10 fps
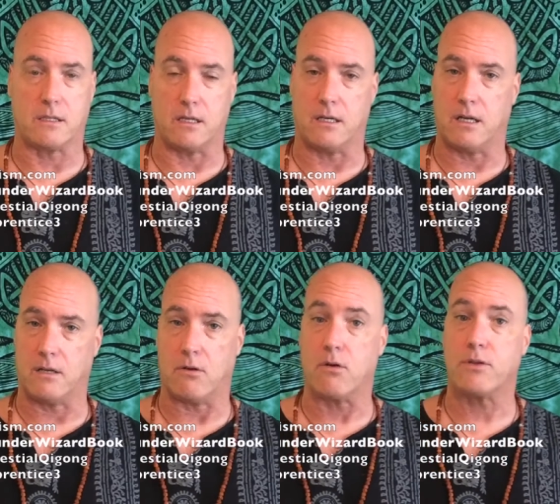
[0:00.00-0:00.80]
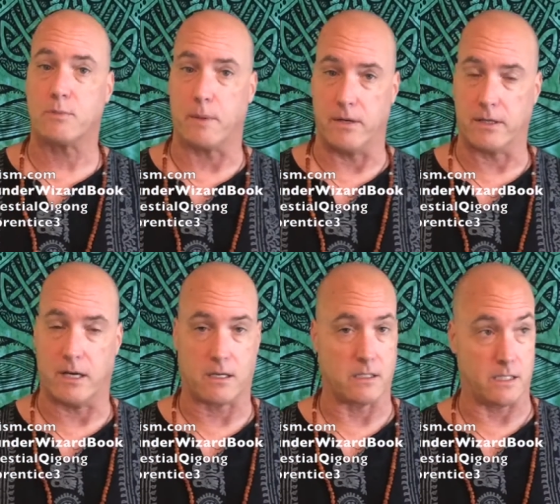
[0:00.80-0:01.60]
an earth spirit
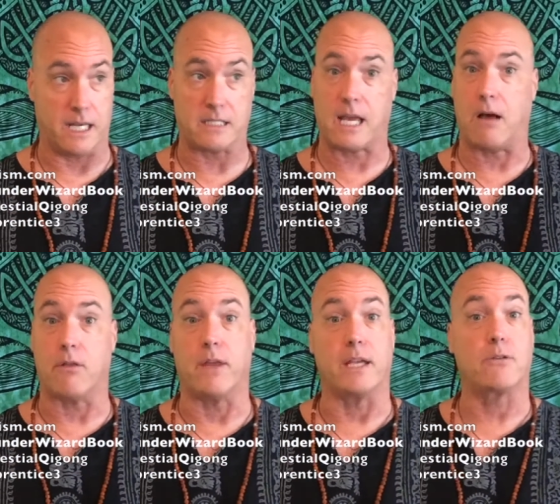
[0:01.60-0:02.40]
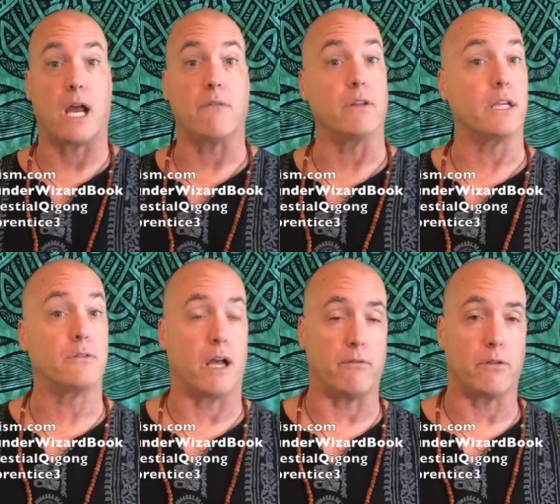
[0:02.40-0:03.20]
there, because that's how they travel. They
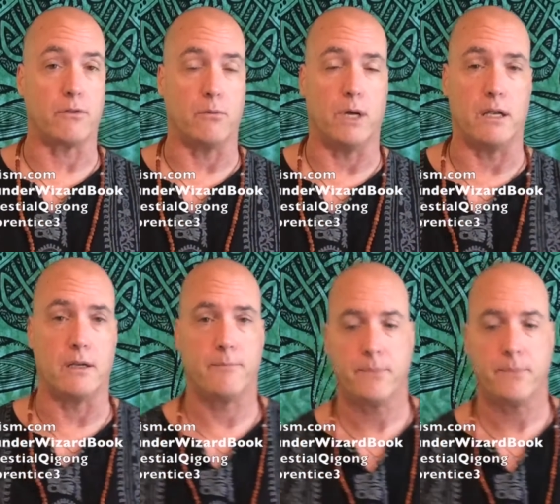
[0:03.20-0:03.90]
travel through wind.